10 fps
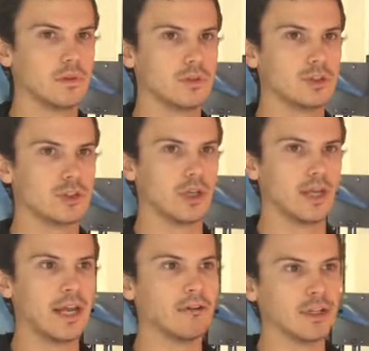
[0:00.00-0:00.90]
certain
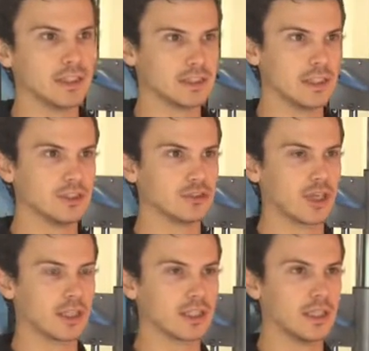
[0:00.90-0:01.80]
areas need
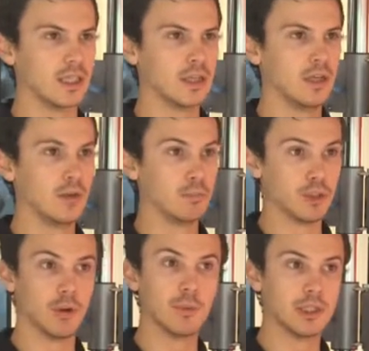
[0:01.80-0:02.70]
strengthening
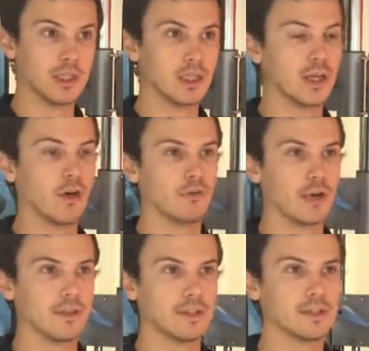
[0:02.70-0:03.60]
predominantly over
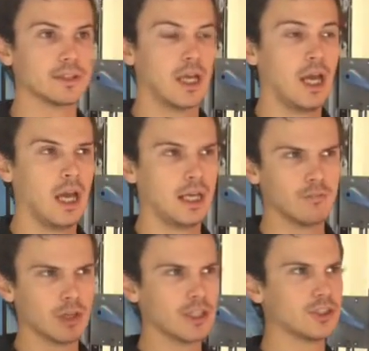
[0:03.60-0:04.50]
others. And
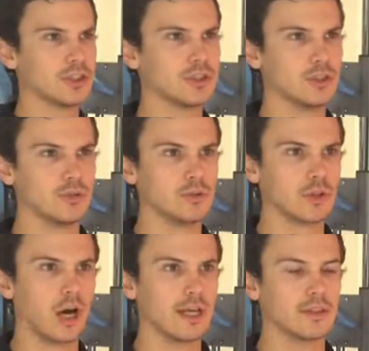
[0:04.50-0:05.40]
in relation to
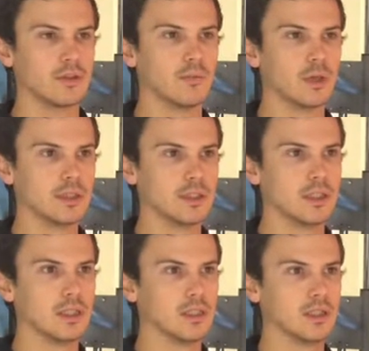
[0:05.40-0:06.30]
triathlon, one of
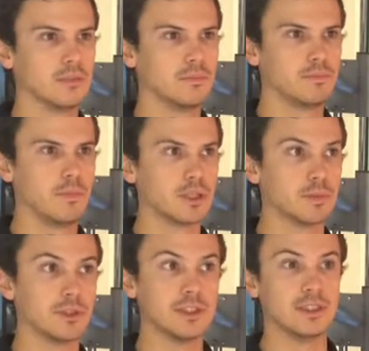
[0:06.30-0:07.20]
the I
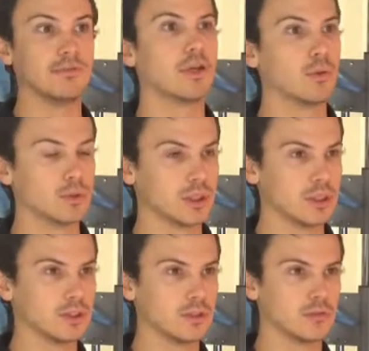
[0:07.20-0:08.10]
suppose the
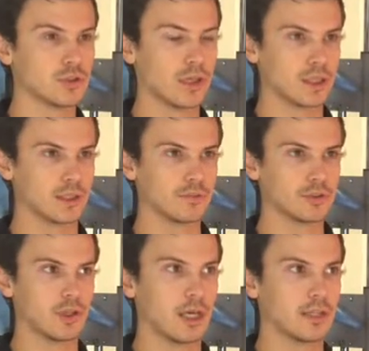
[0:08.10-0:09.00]
difficulties of strengthening for
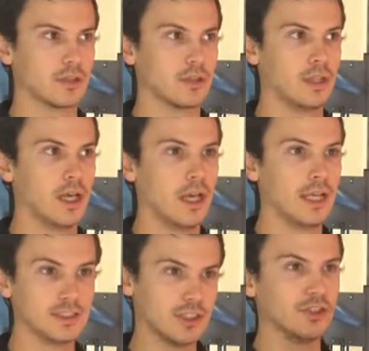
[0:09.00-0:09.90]
triathlon
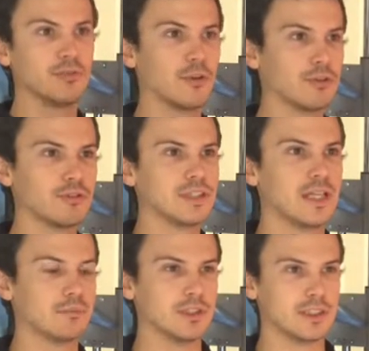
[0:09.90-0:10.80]
is that you've got 3
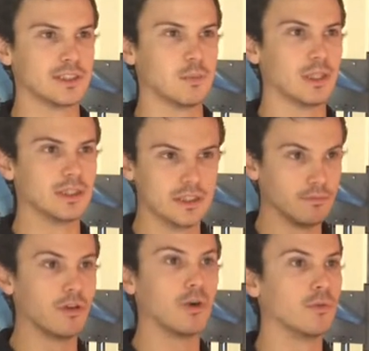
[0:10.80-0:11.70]
separate disciplines
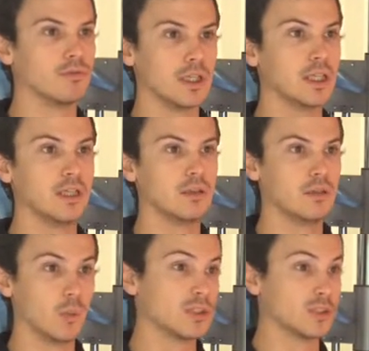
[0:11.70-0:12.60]
involved in
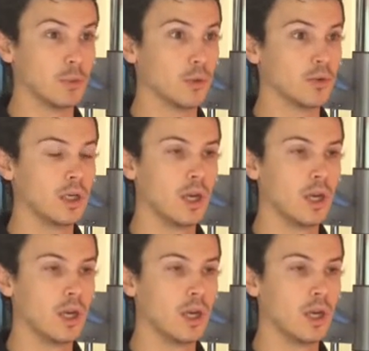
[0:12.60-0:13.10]
one sport.